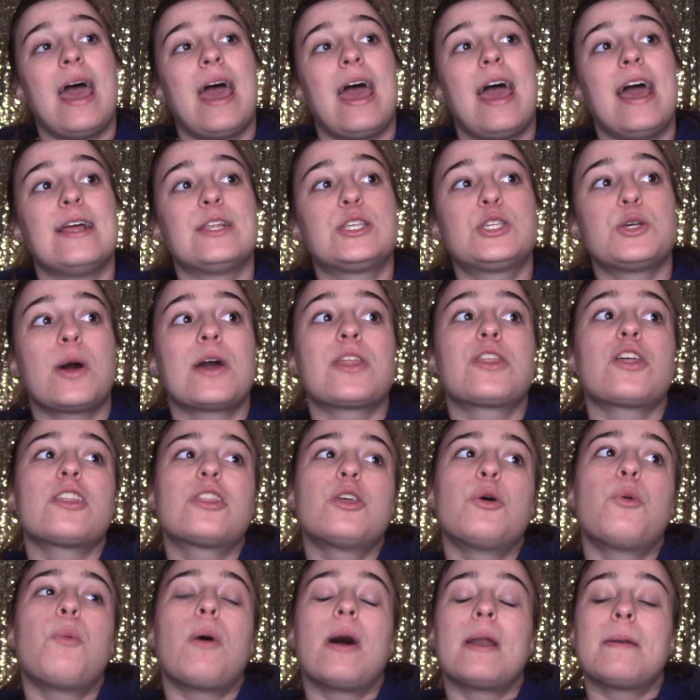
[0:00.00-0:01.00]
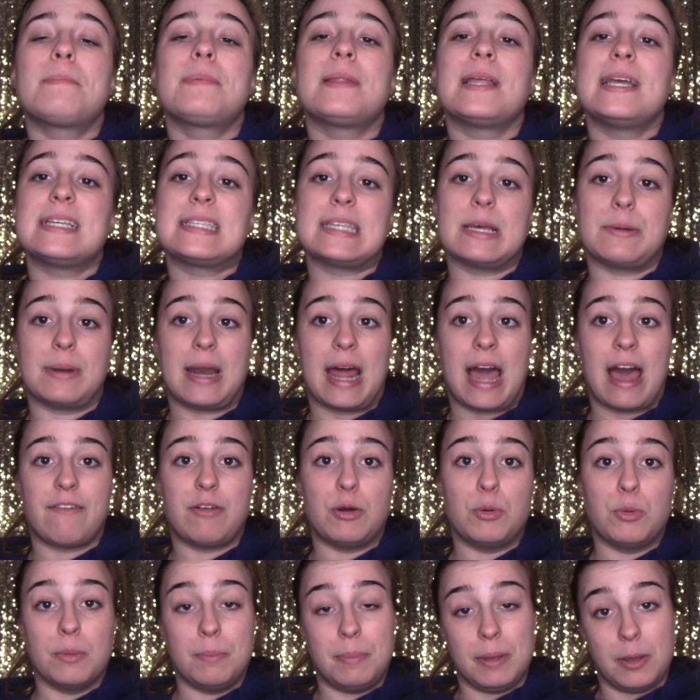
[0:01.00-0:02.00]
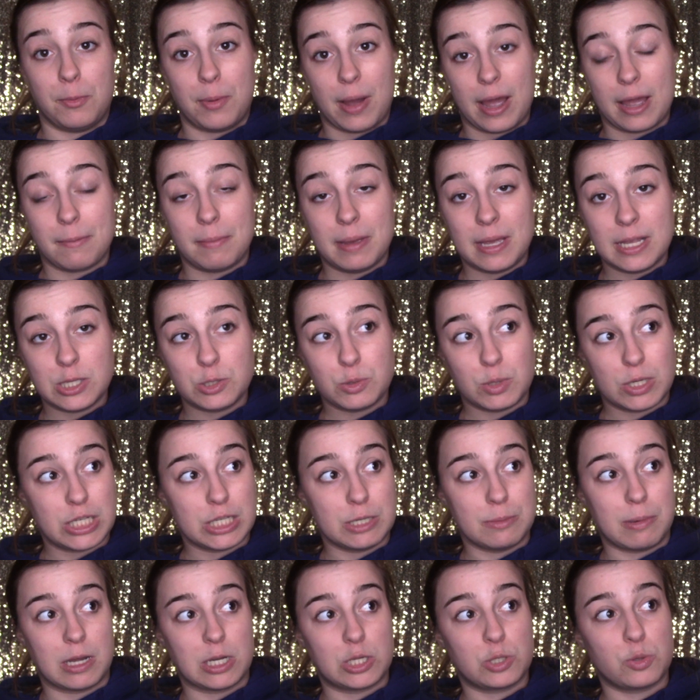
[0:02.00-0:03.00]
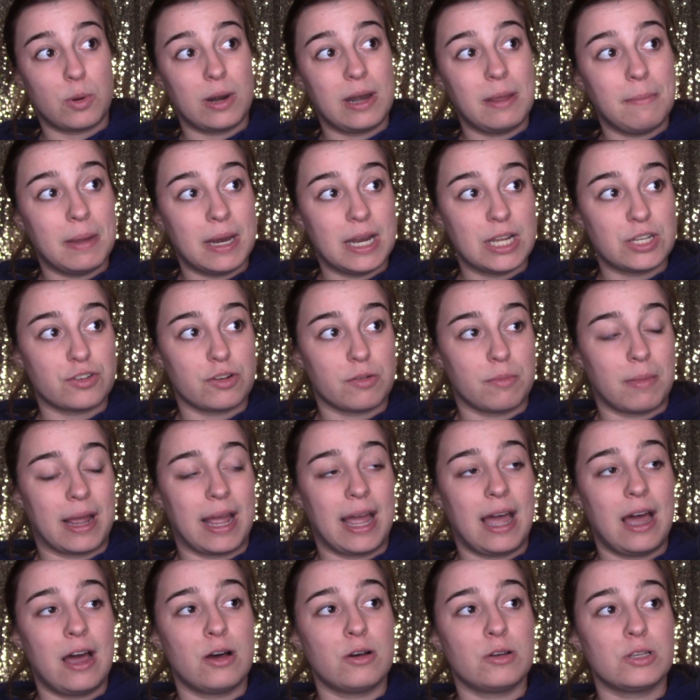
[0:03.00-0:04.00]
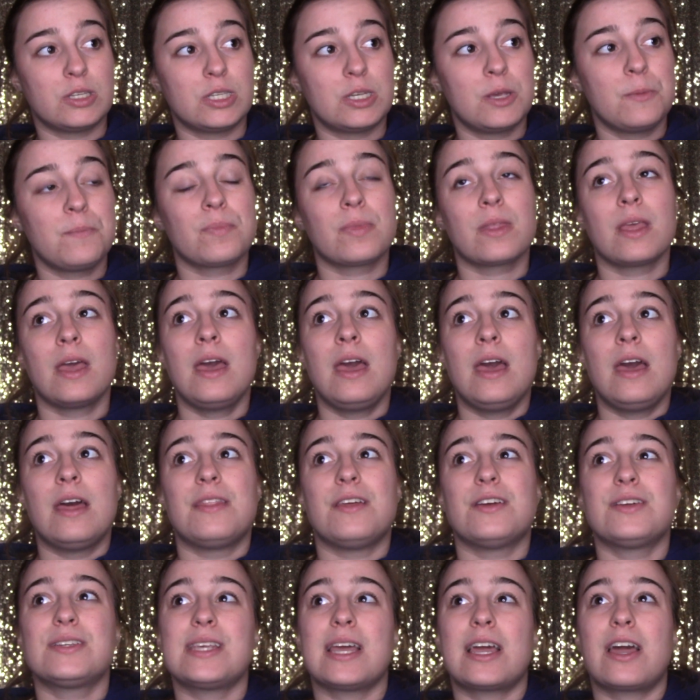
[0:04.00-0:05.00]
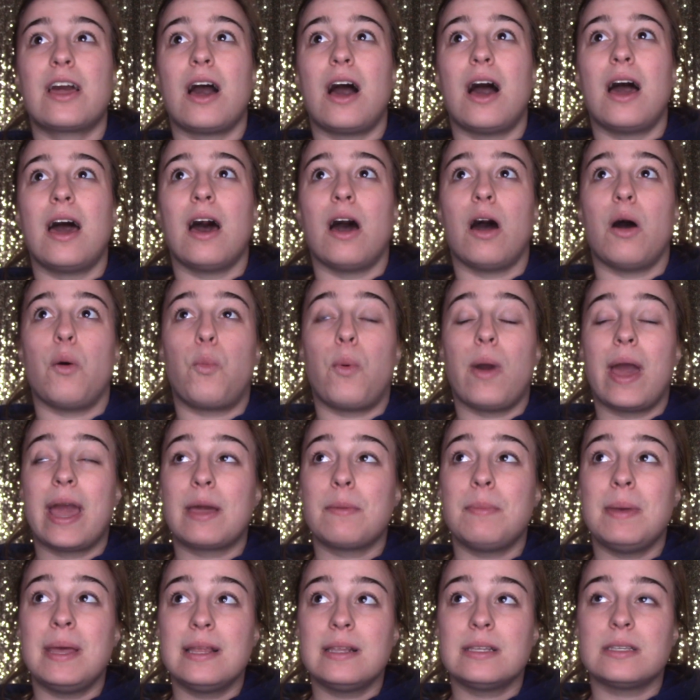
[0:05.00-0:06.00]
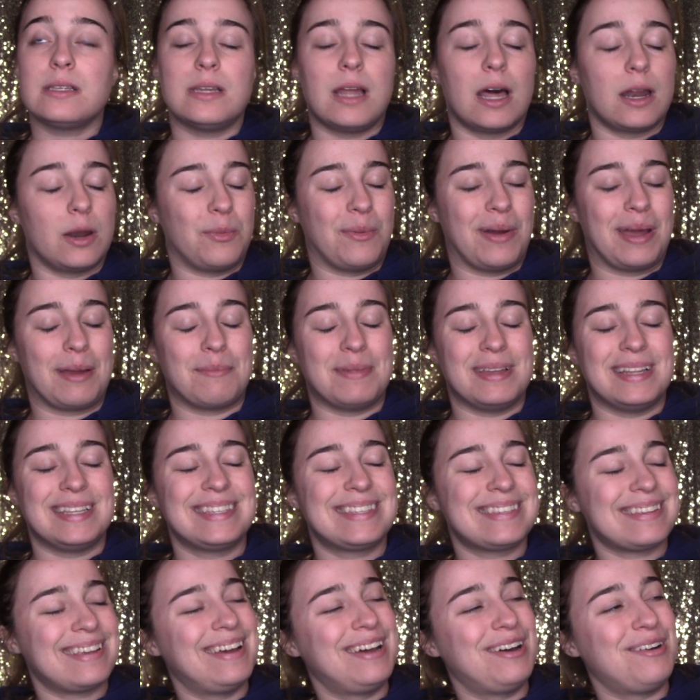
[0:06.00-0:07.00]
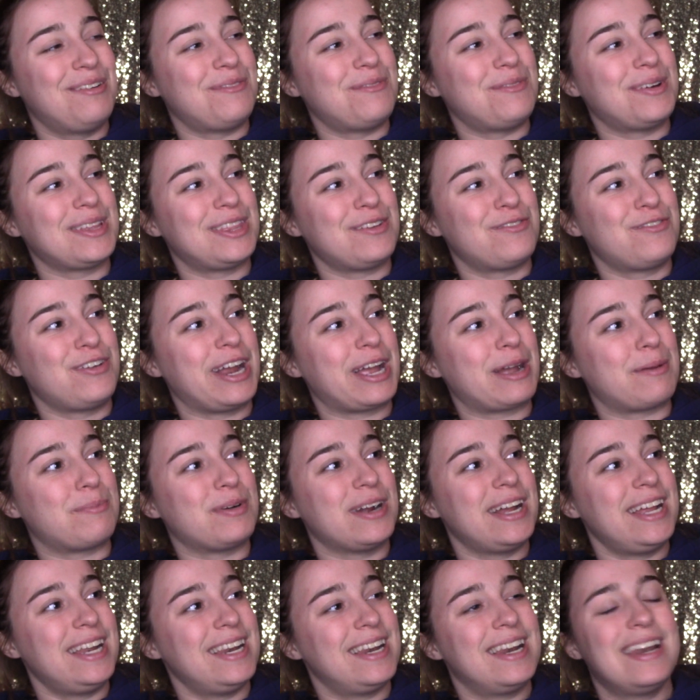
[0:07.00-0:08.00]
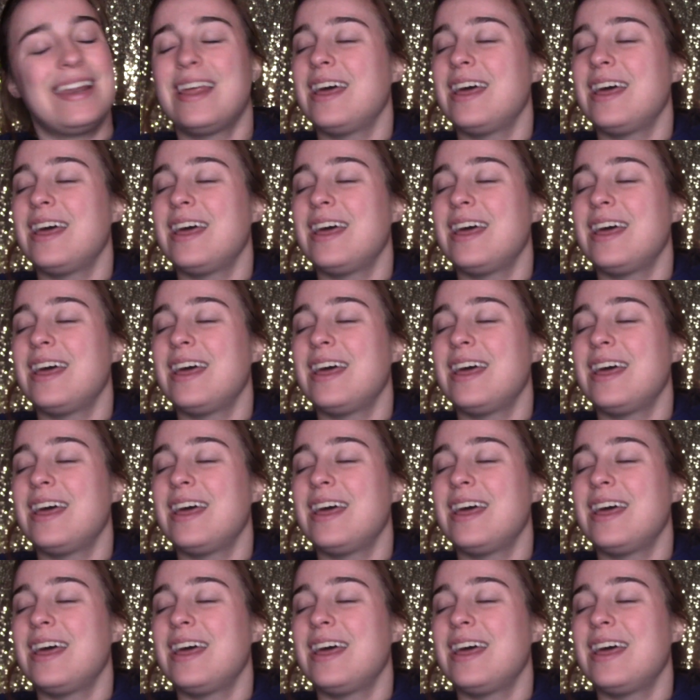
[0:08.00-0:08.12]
And so I thought the one place I would have it would be Wegmans, which is about 20 minutes from my house. There's like a not a Wegmans, what the frick, Brent?